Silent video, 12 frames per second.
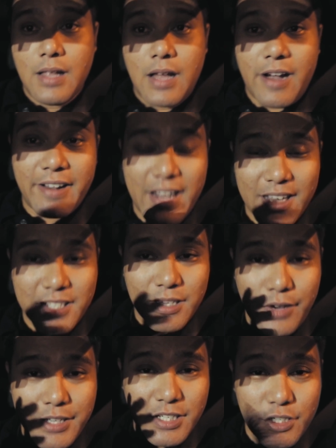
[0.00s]
Alright guys,
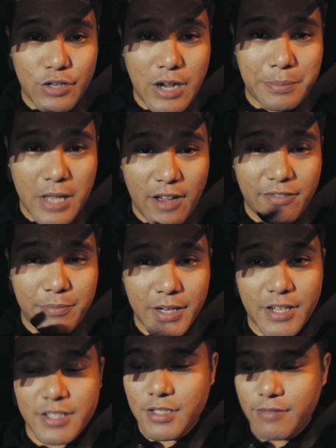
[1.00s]
so I just dropped off my
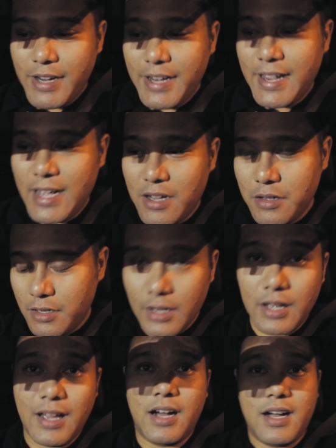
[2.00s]
cousins right now
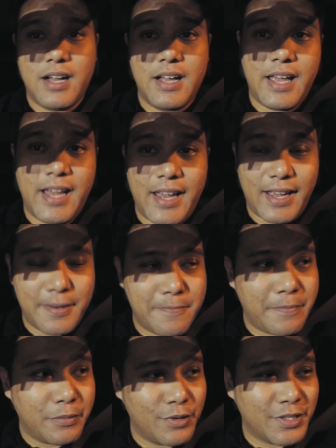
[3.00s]
uh, and
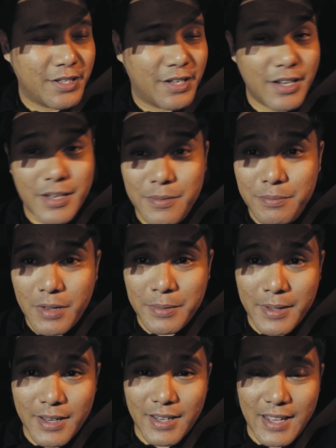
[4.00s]
it was good, I'm
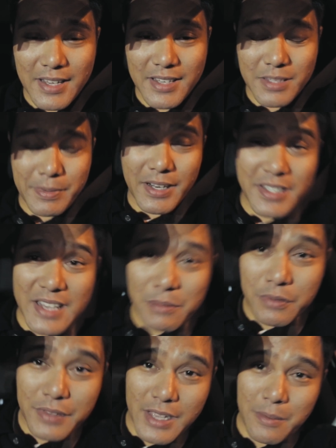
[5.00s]
not gonna lie, spending time
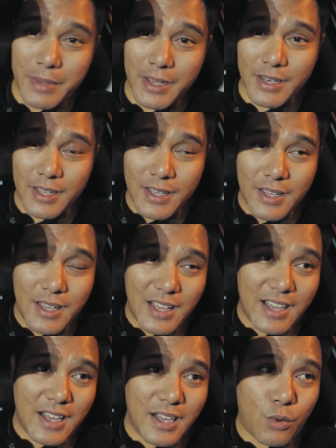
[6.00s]
with them and
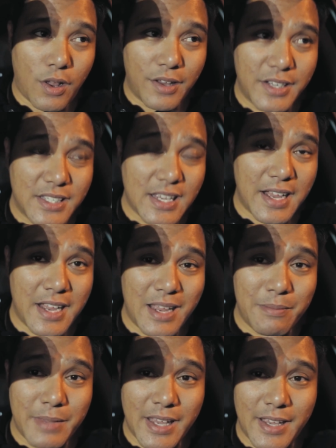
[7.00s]
uh, quality
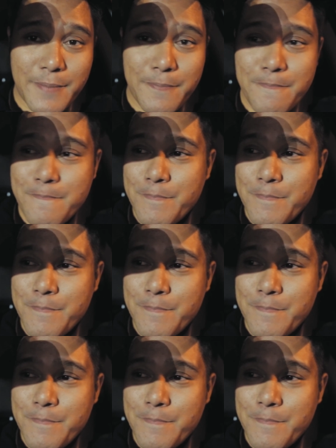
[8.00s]
time and